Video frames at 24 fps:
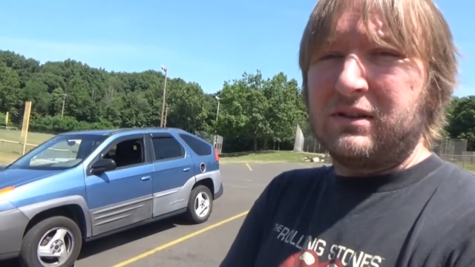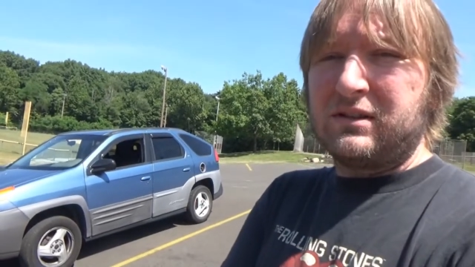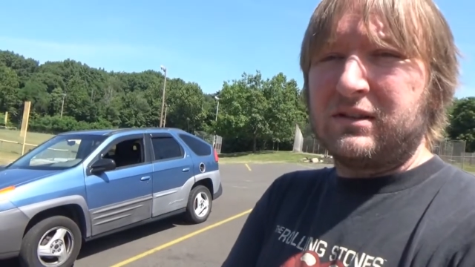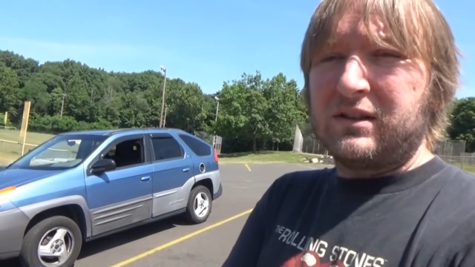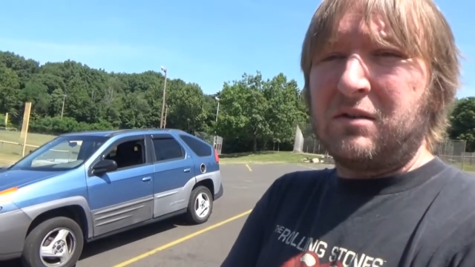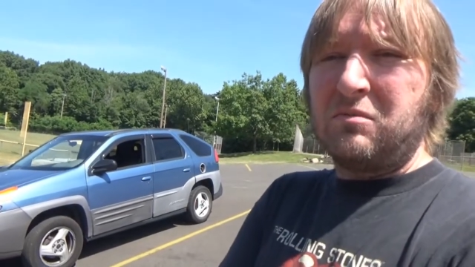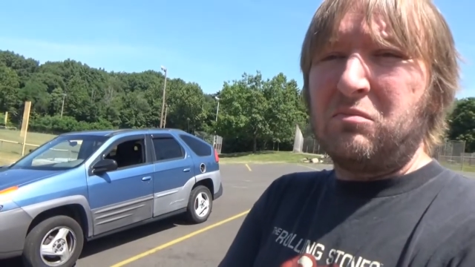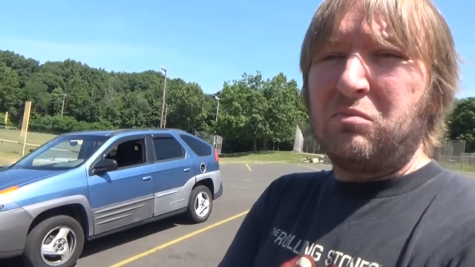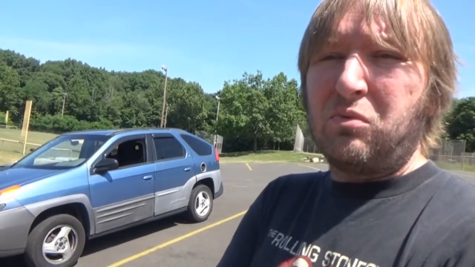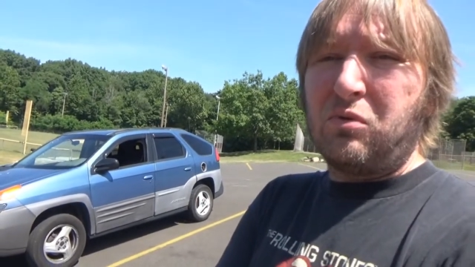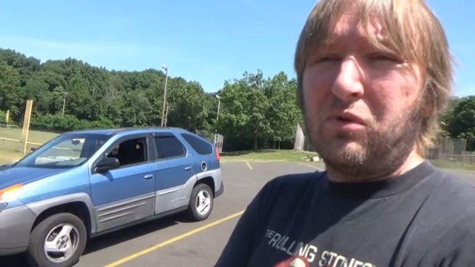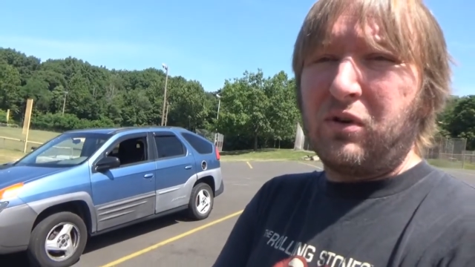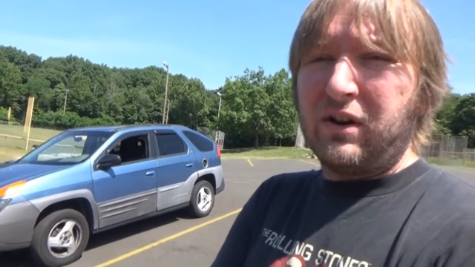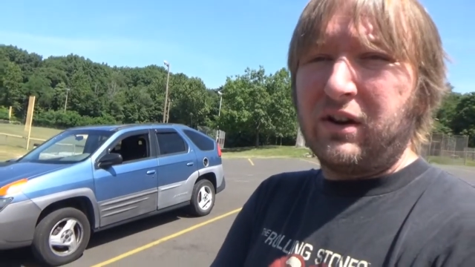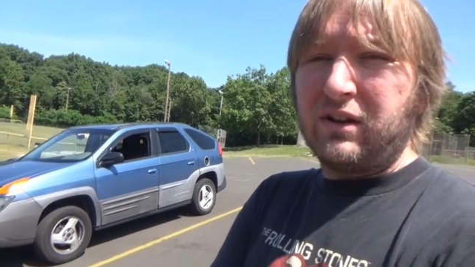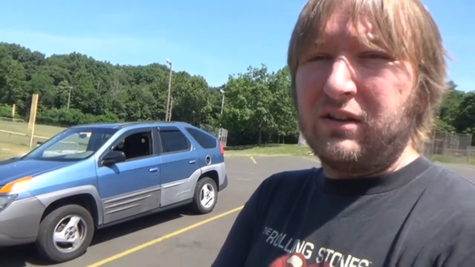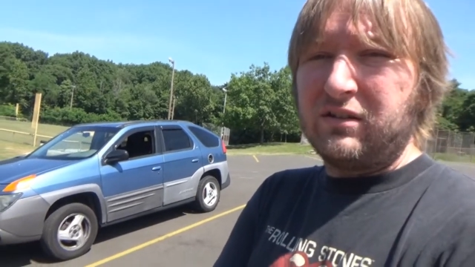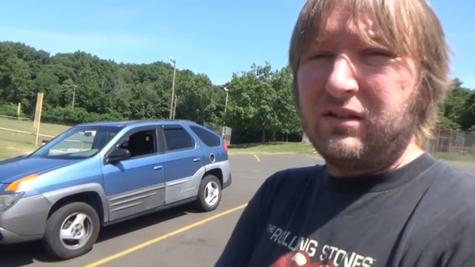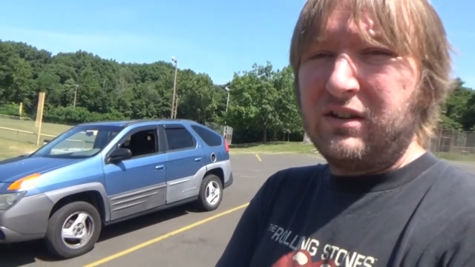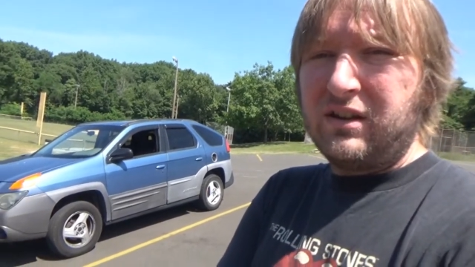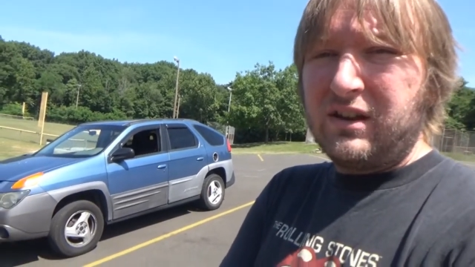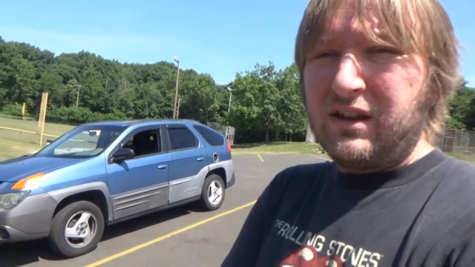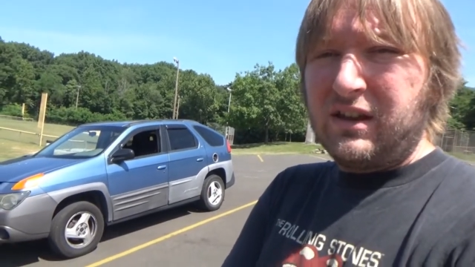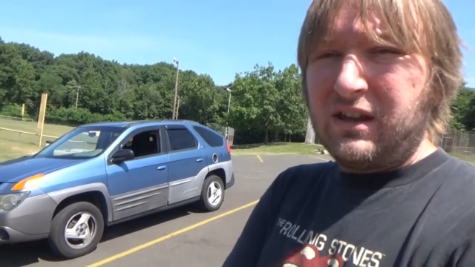at some
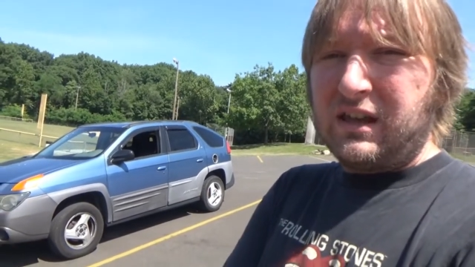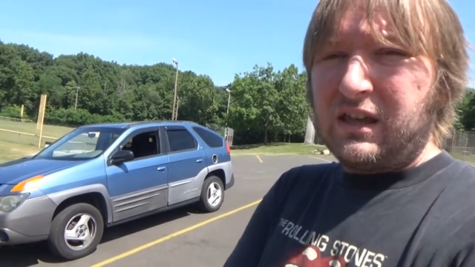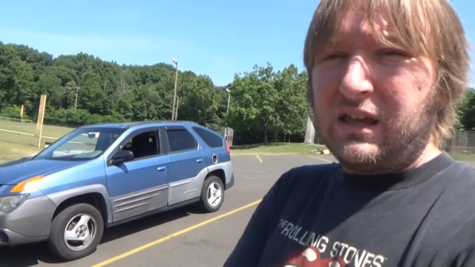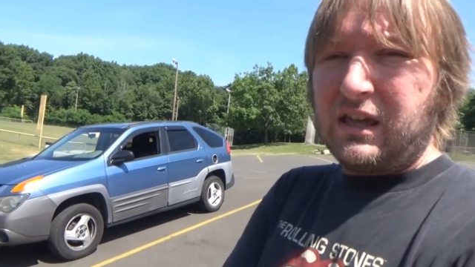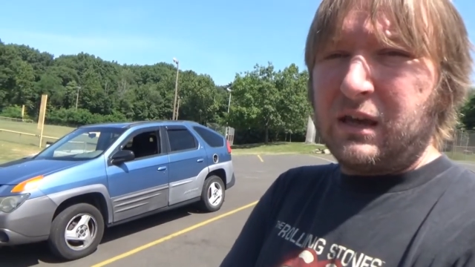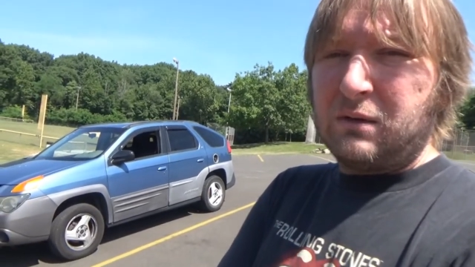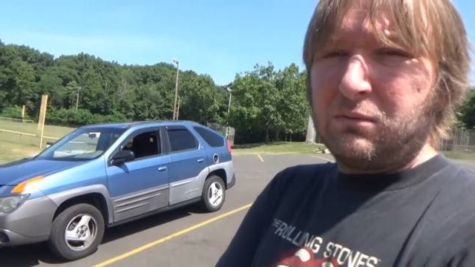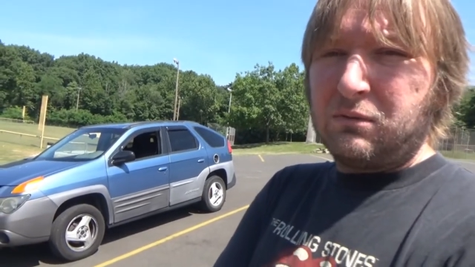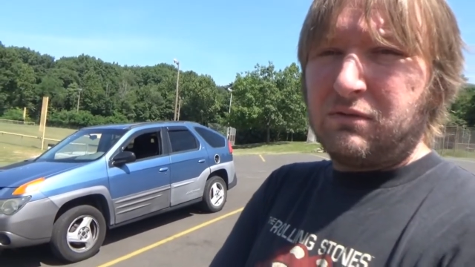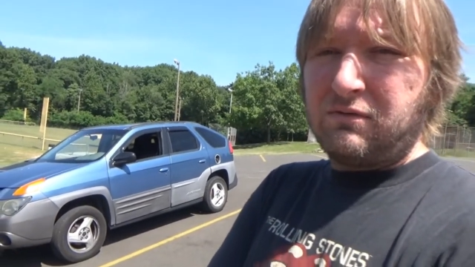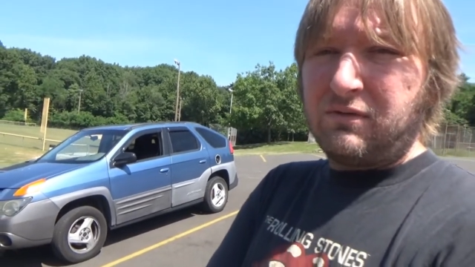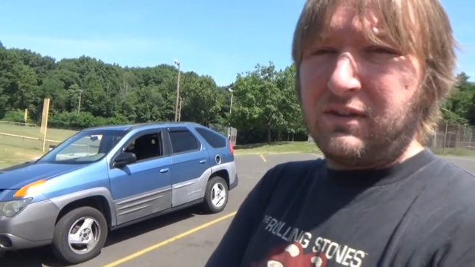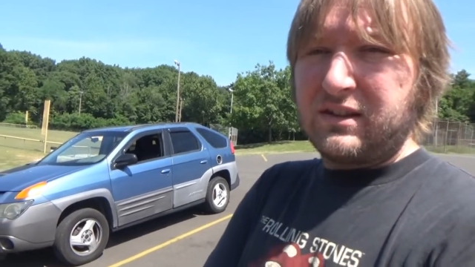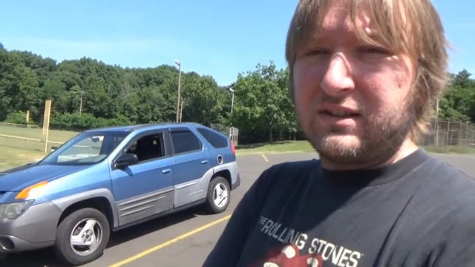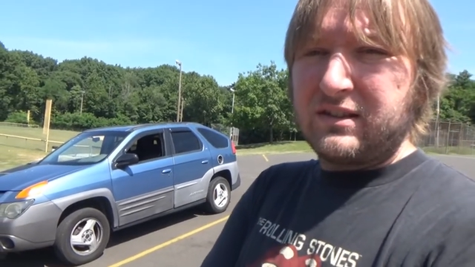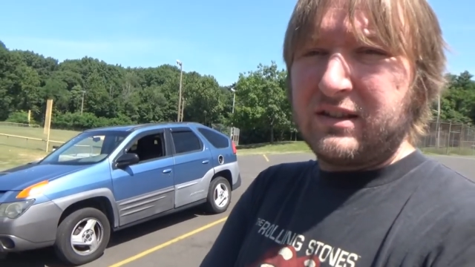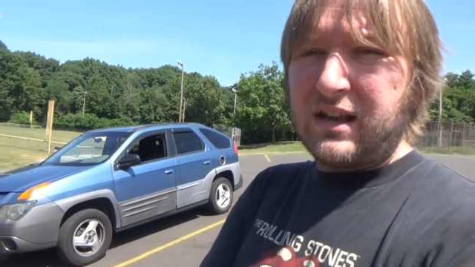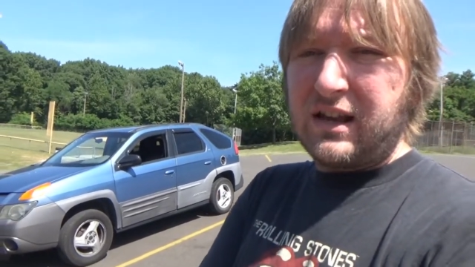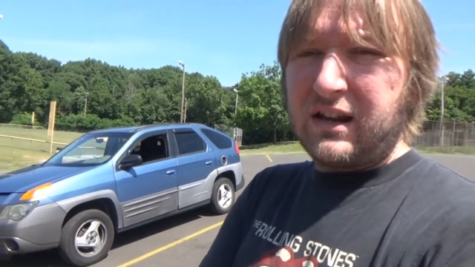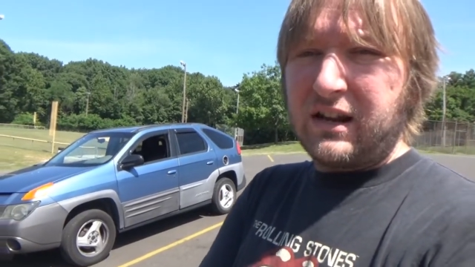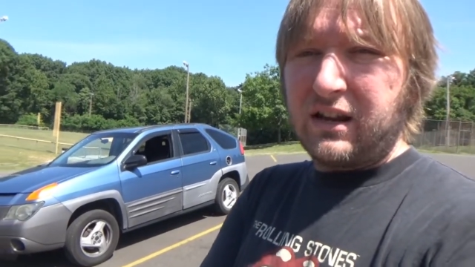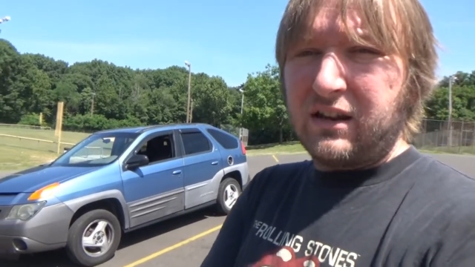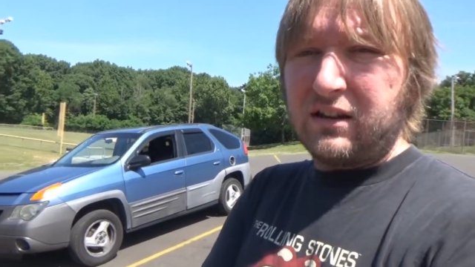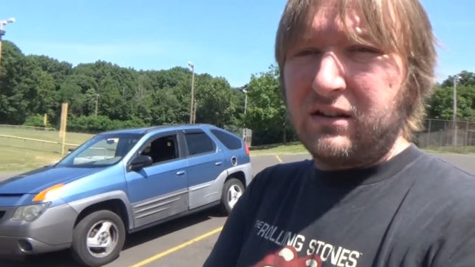point and we
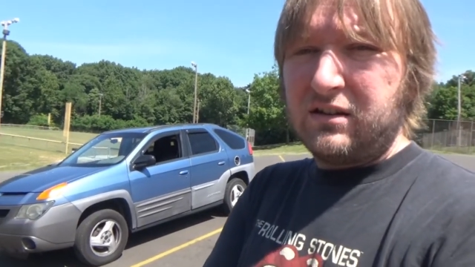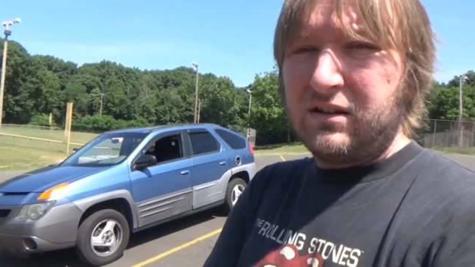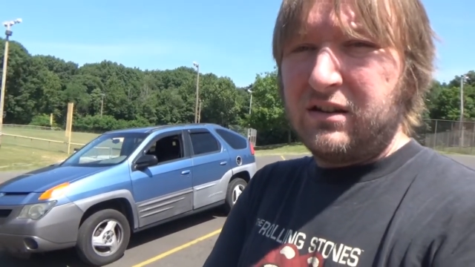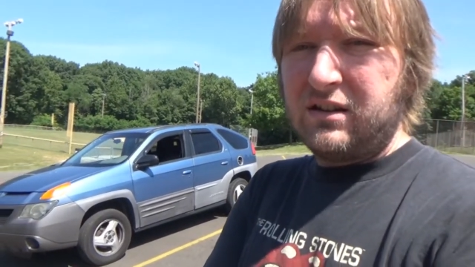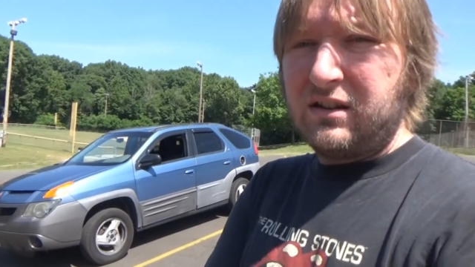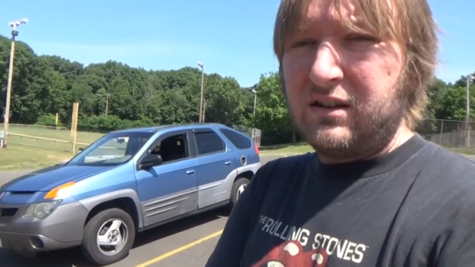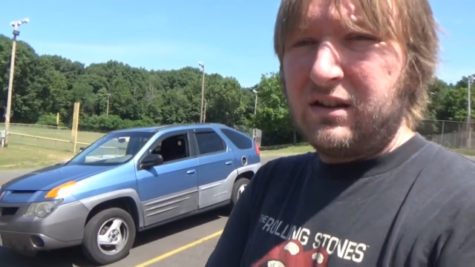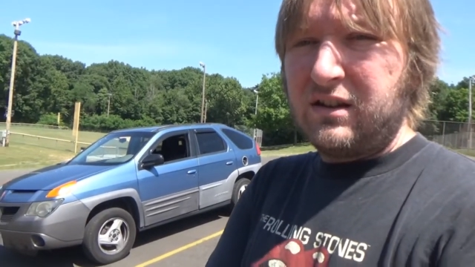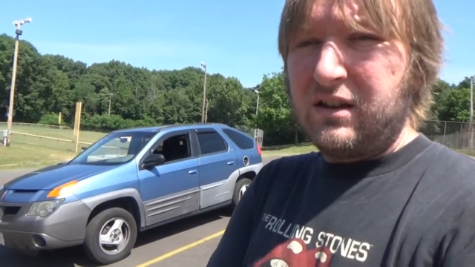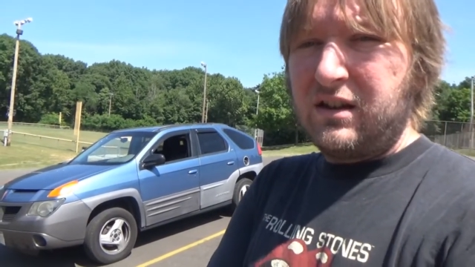reset it,